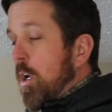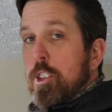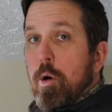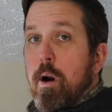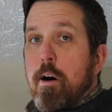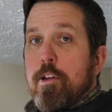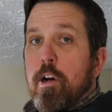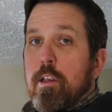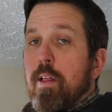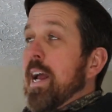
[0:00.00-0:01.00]
So I already
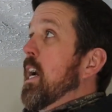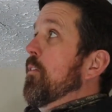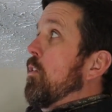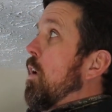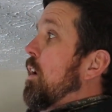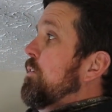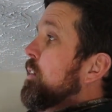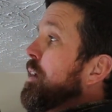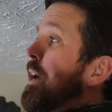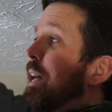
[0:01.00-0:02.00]
took the light cover off.
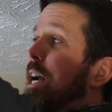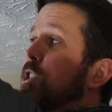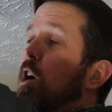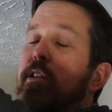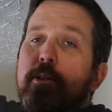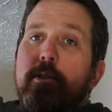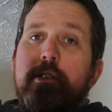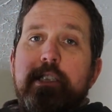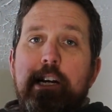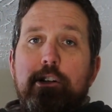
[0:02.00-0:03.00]
And I took the
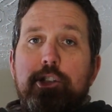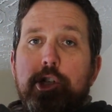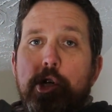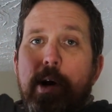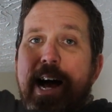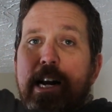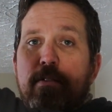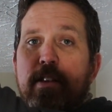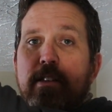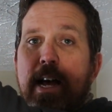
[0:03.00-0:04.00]
center screw out
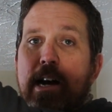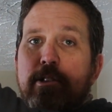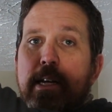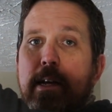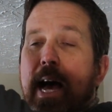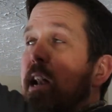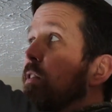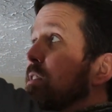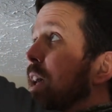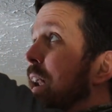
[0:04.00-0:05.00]
of this housing, out of
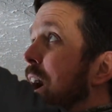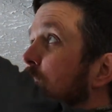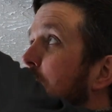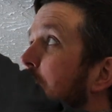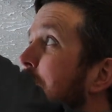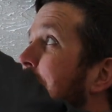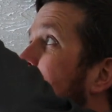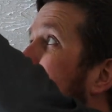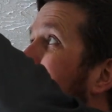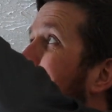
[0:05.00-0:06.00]
this light housing, and
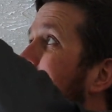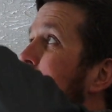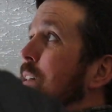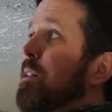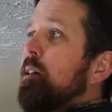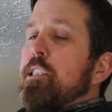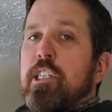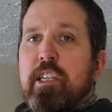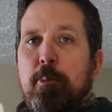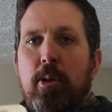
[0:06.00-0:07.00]
all it does, it
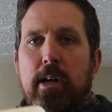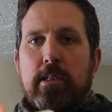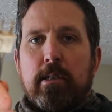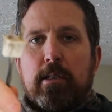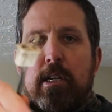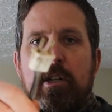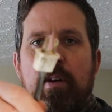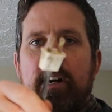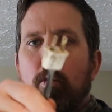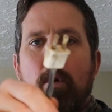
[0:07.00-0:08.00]
just unplugs. See, it's a
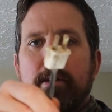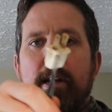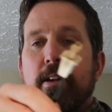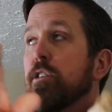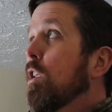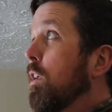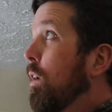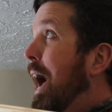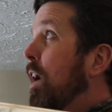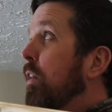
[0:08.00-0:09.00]
regular 110. There's a
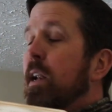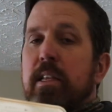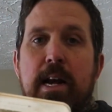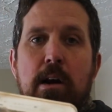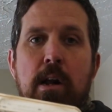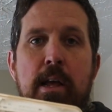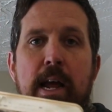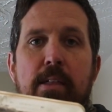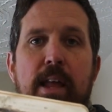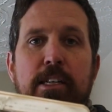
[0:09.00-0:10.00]
little outlet in there,
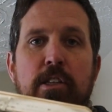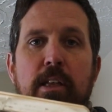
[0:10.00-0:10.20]
and next